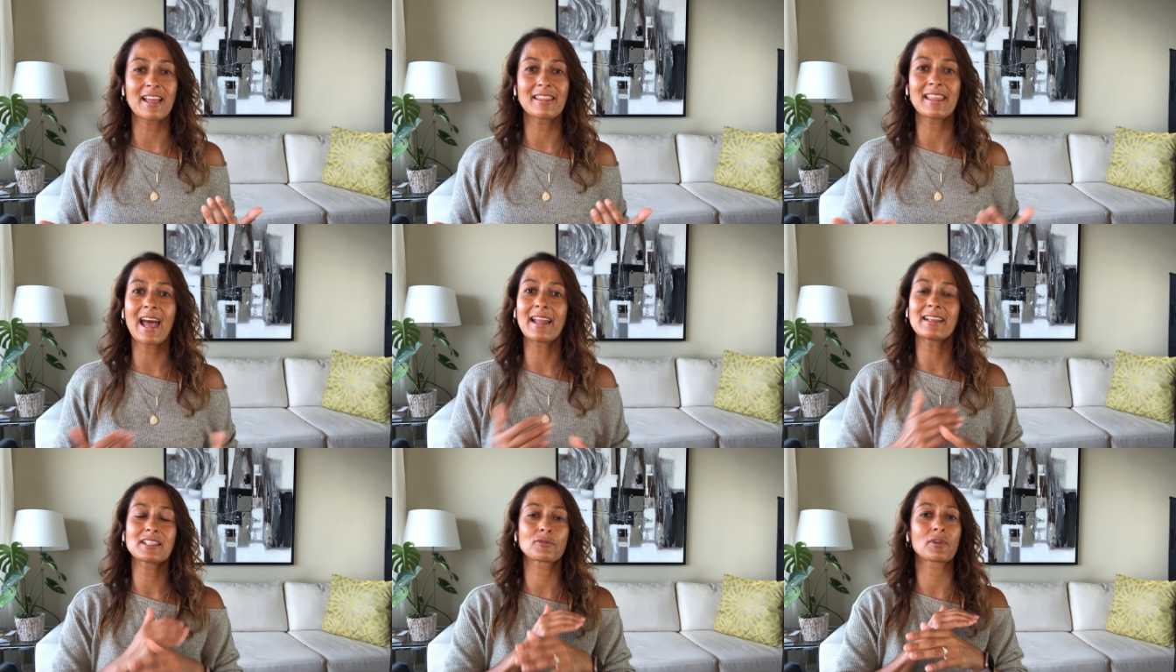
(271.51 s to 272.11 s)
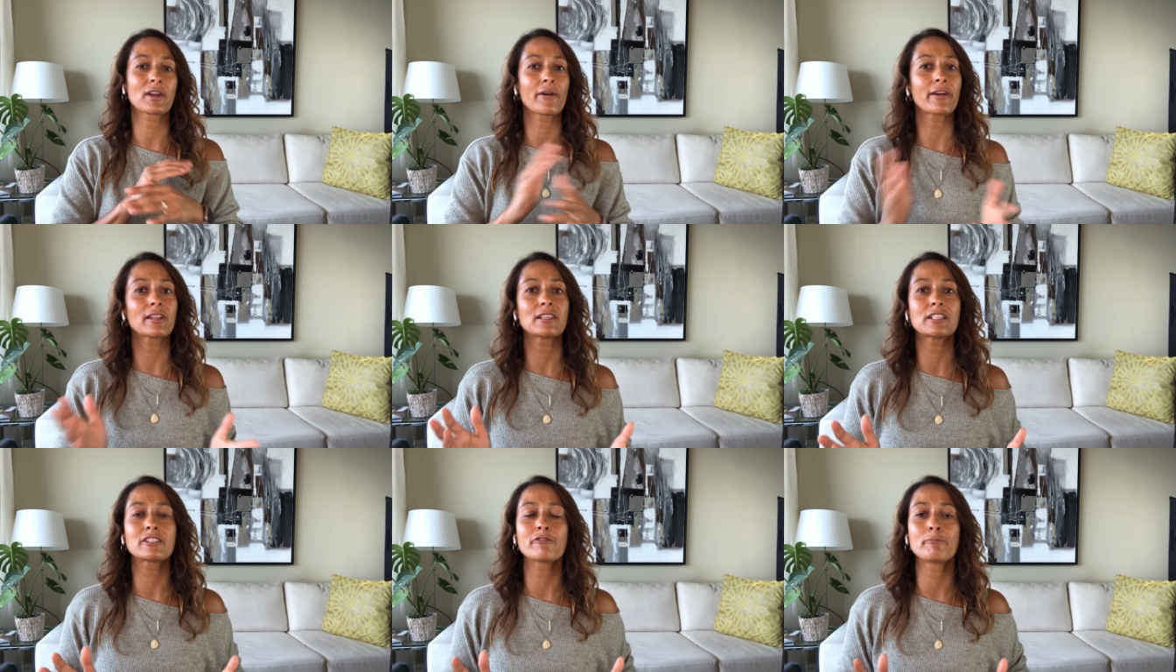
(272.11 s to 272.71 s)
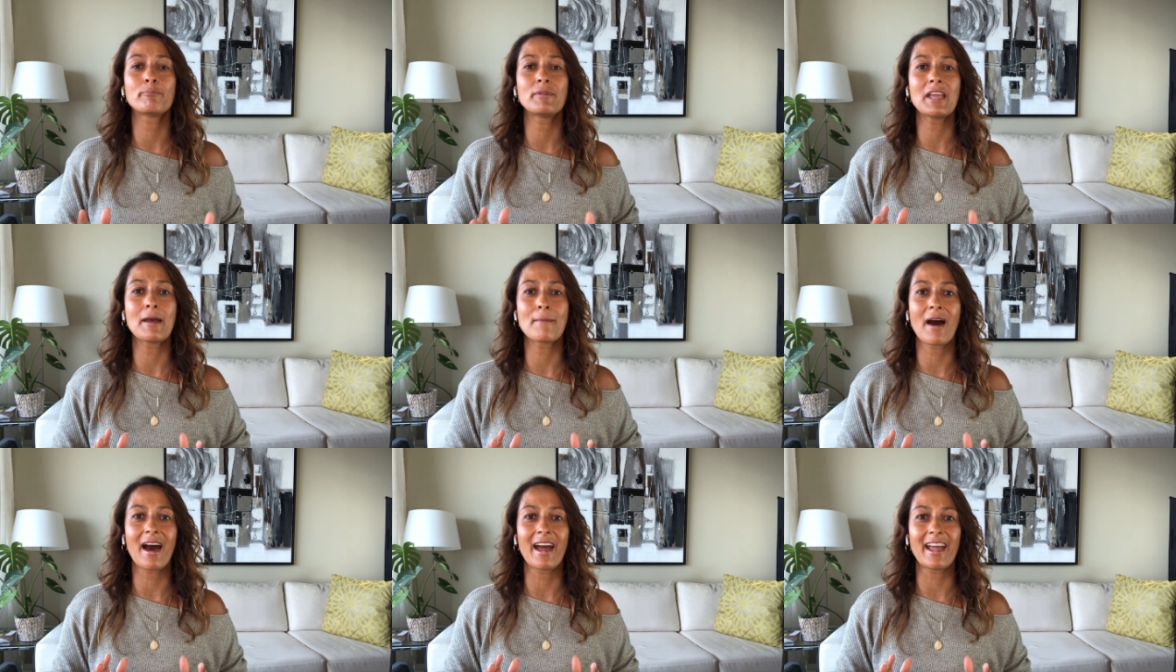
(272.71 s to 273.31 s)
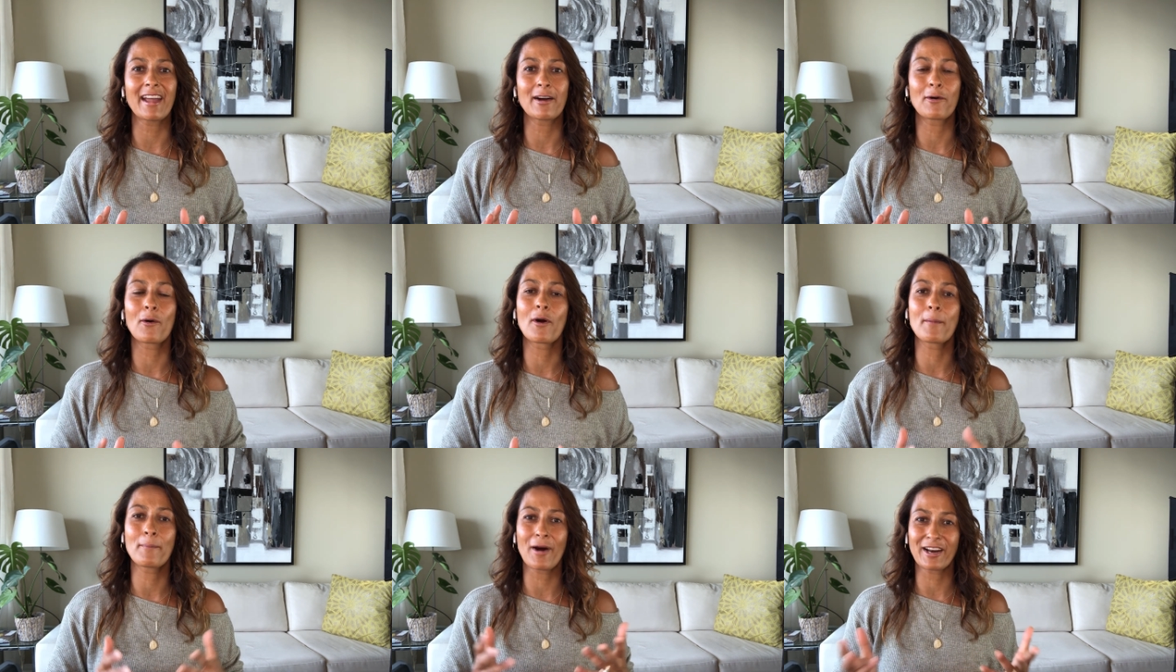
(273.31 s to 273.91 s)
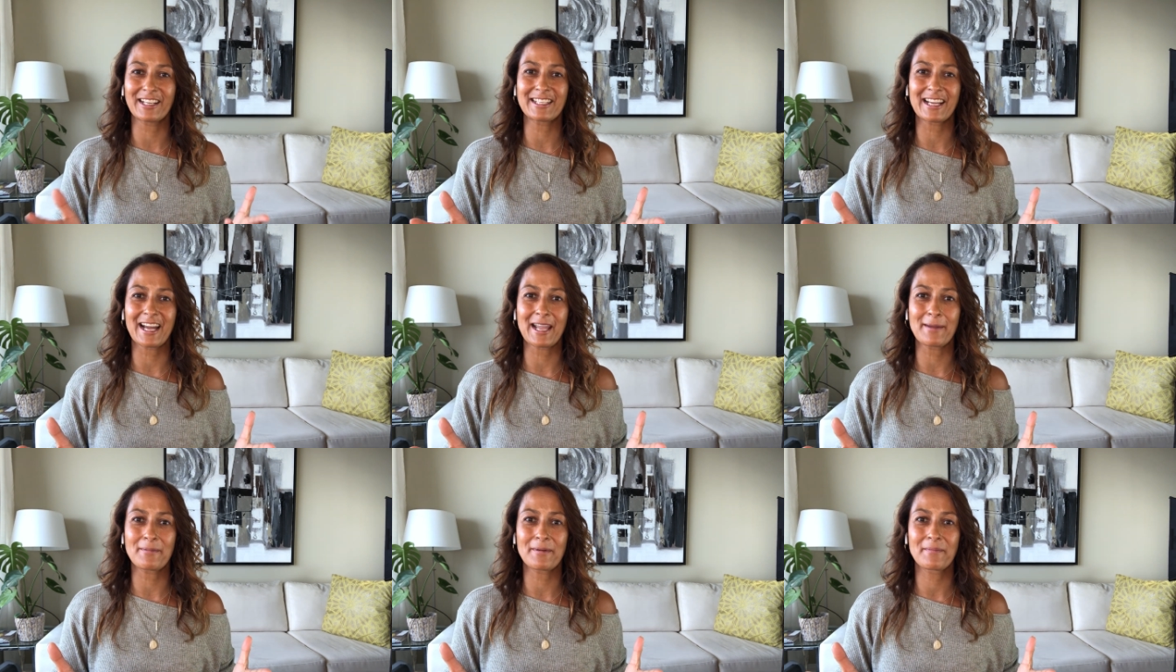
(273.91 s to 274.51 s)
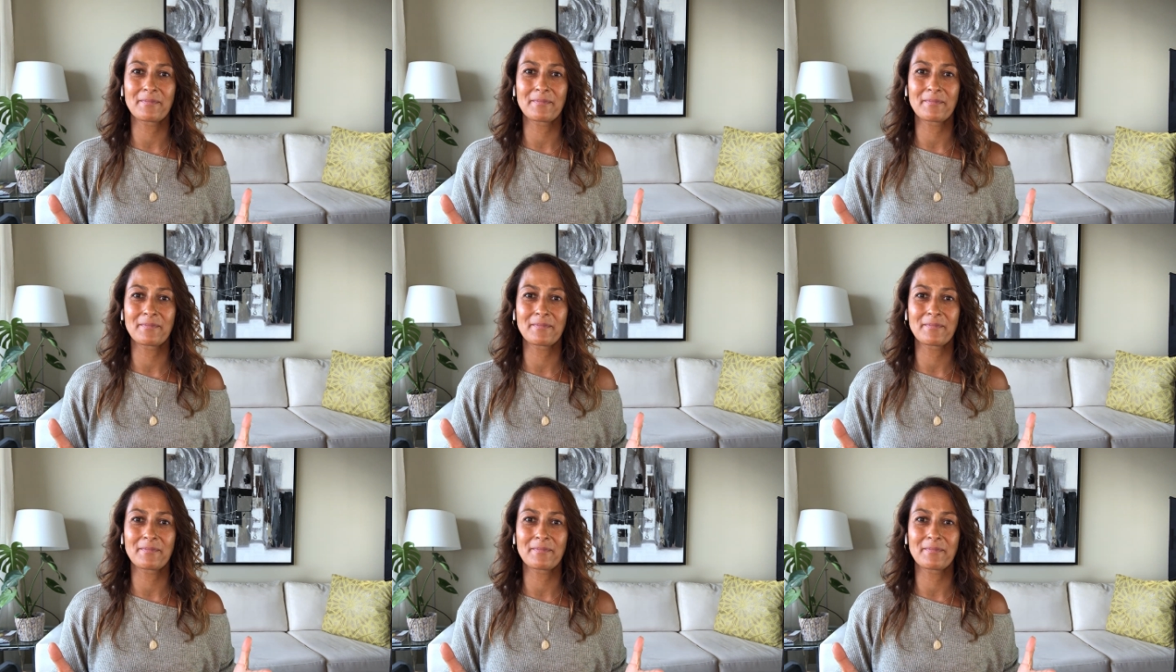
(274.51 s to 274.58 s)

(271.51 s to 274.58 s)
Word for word: and that is regardless of BMI or body type.